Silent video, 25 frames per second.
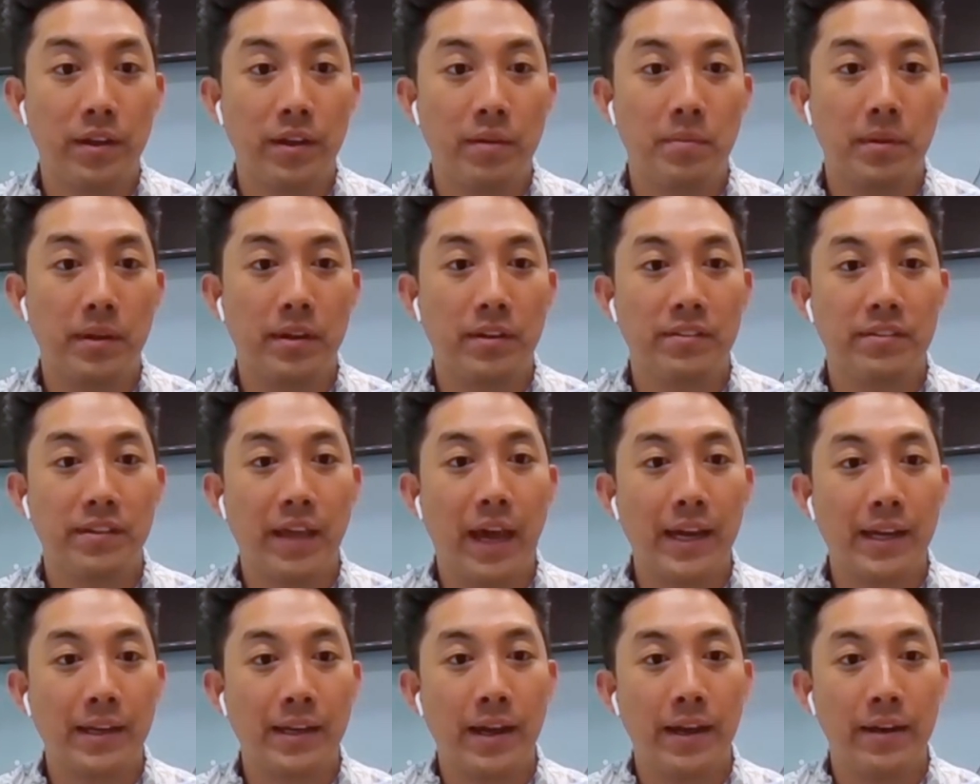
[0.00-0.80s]
because
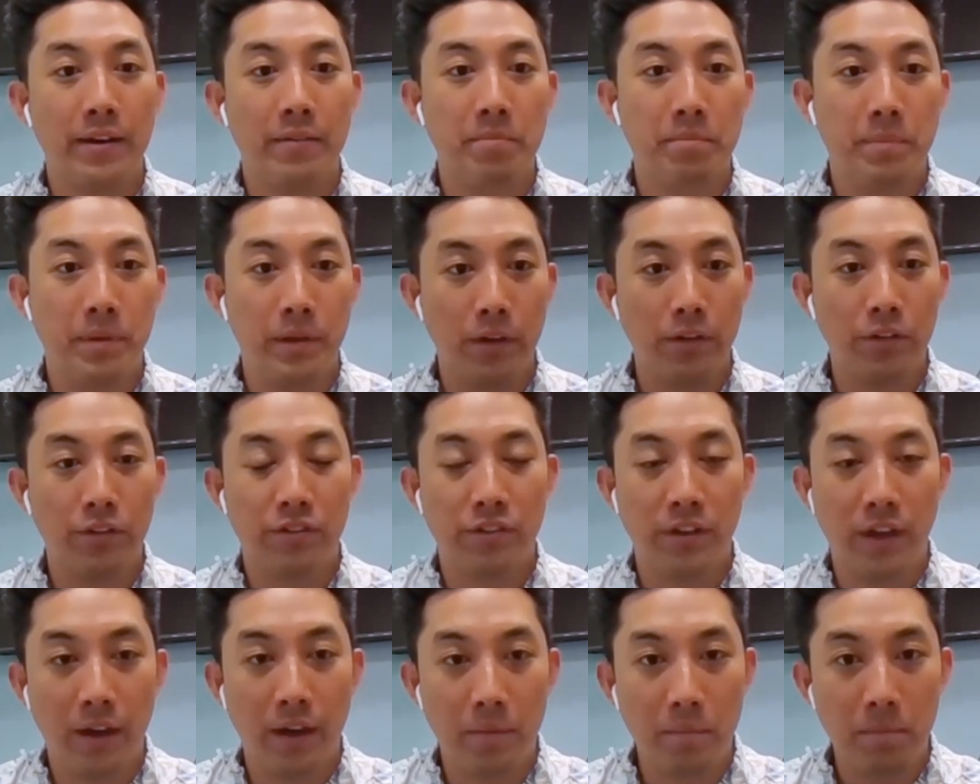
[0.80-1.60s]
that kind of builds
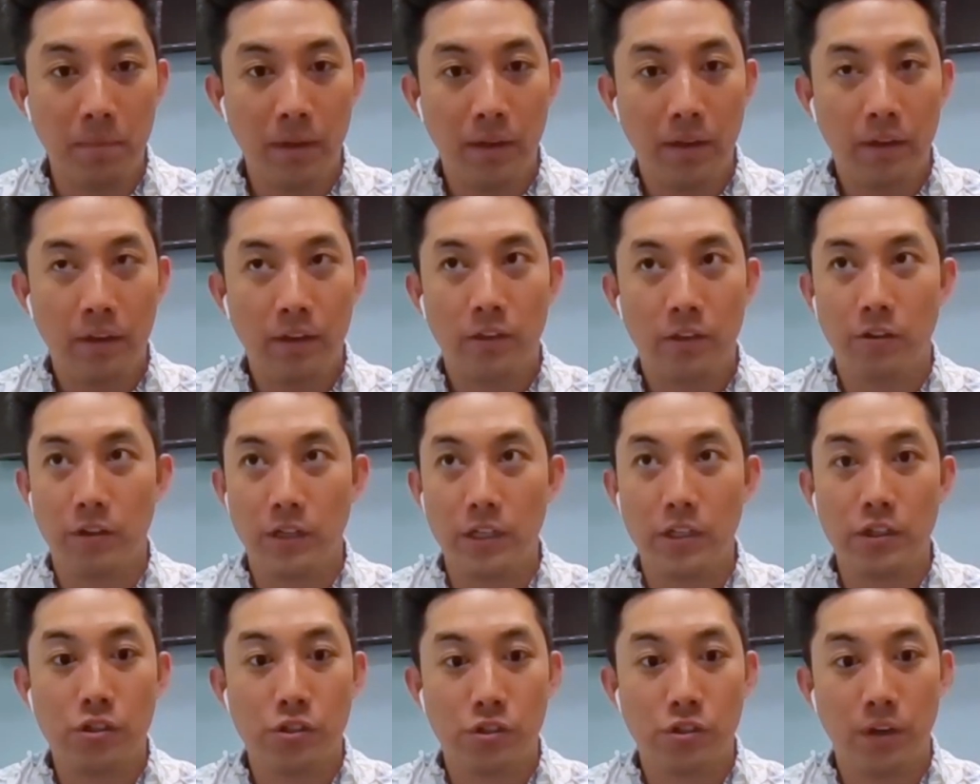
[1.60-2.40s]
up your
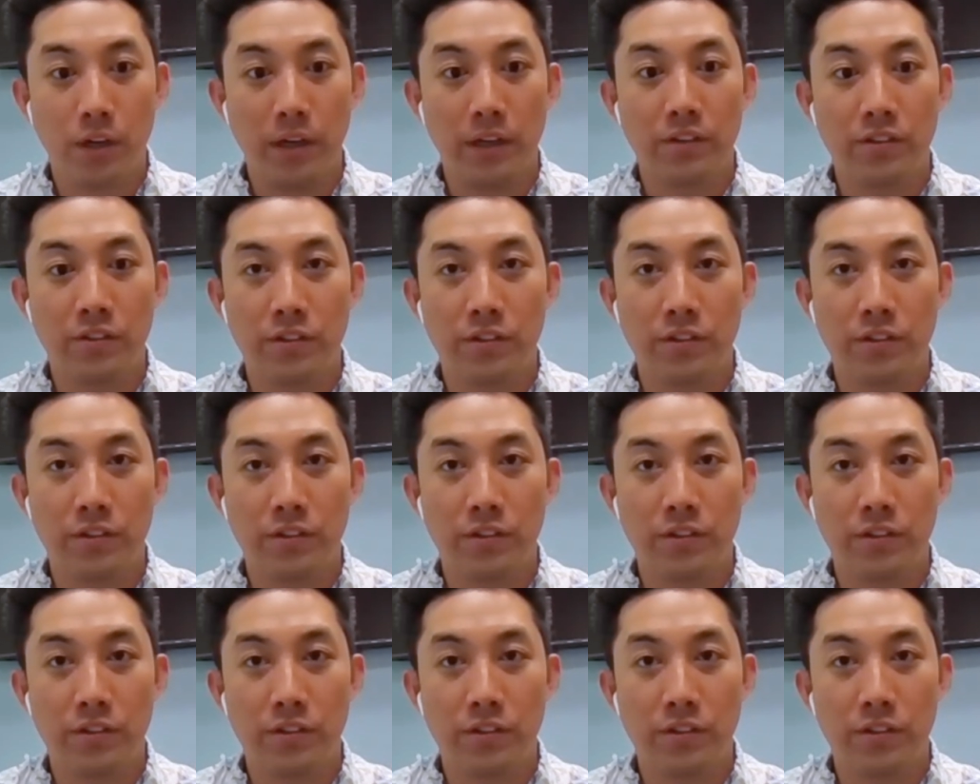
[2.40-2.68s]
insurance